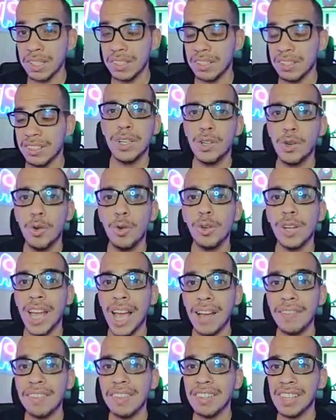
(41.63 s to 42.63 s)
It's pretty cool to
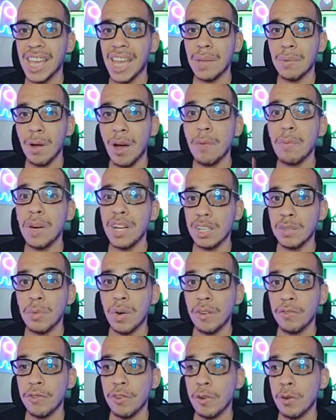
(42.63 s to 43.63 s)
have this game on my
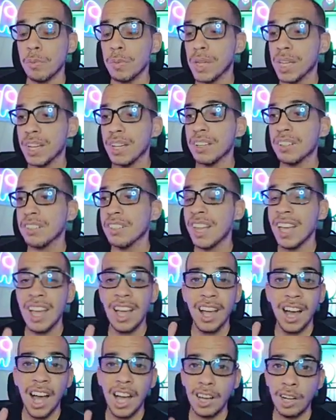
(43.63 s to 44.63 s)
smartphone because
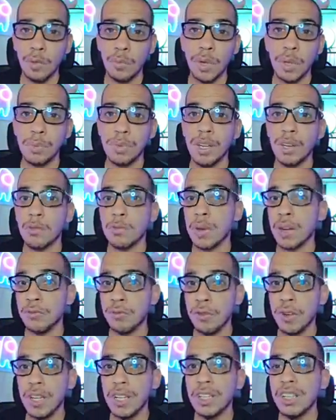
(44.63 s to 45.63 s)
I normally play with my
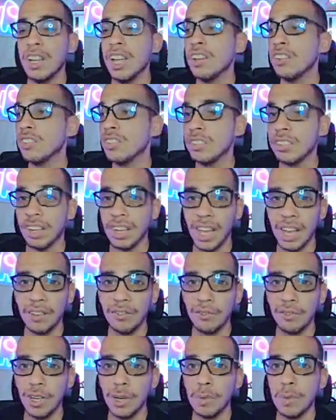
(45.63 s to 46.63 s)
friend, she's a live
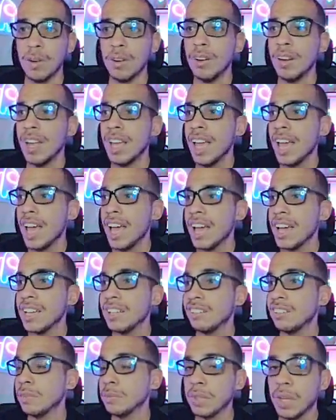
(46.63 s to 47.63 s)
streamer,
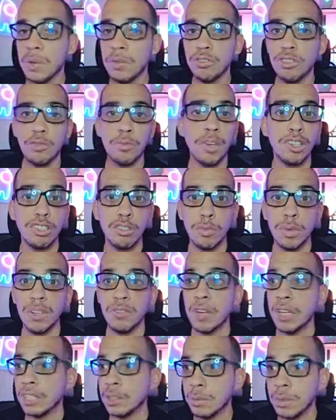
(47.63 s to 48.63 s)
and sometimes she'll message me
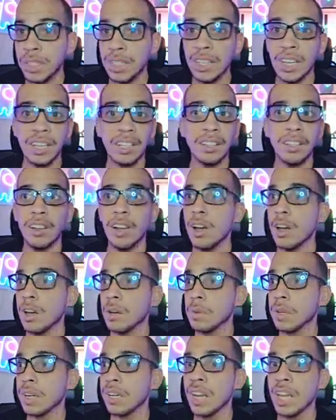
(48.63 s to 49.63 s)
randomly, like, oh,
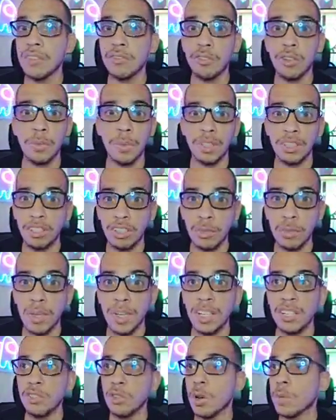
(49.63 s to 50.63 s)
I'm gonna live stream in 30
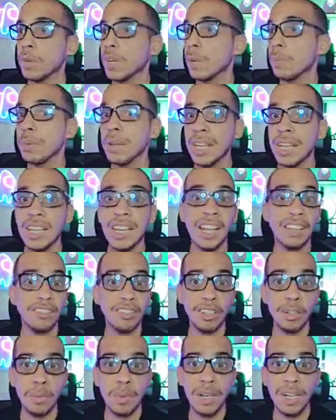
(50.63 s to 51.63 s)
minutes, or I'm gonna play in like
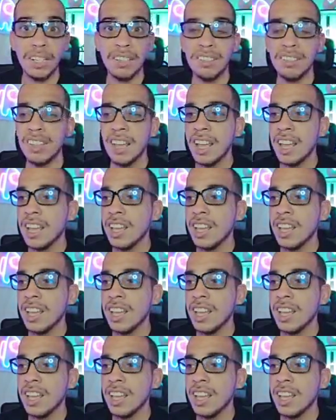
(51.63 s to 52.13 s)
30 minutes.